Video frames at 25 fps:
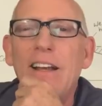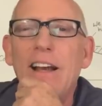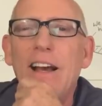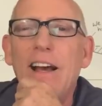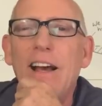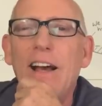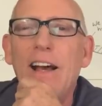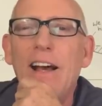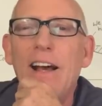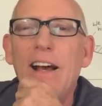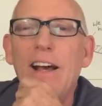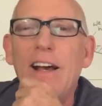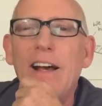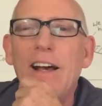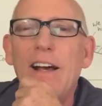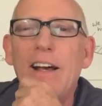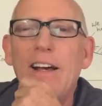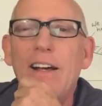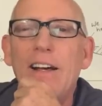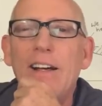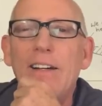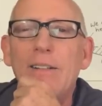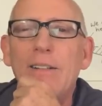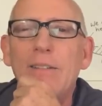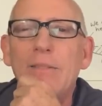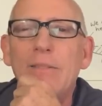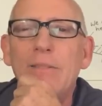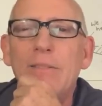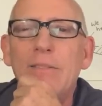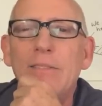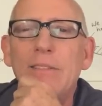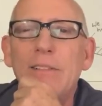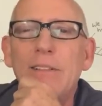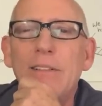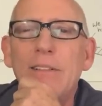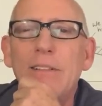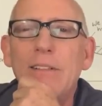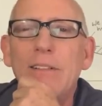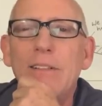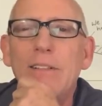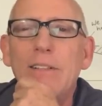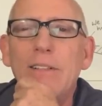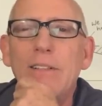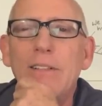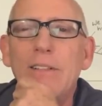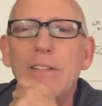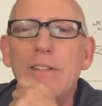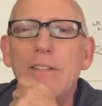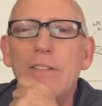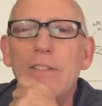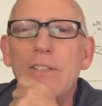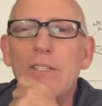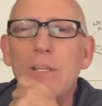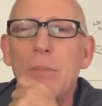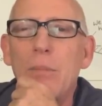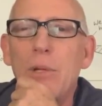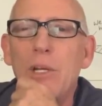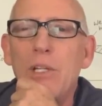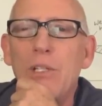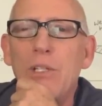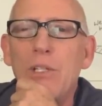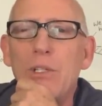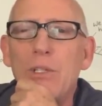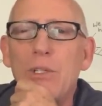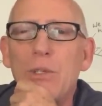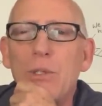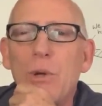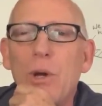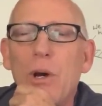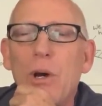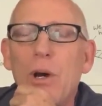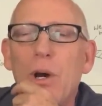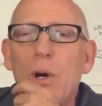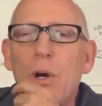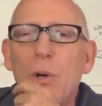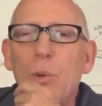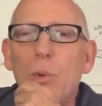Um, somebody just saw a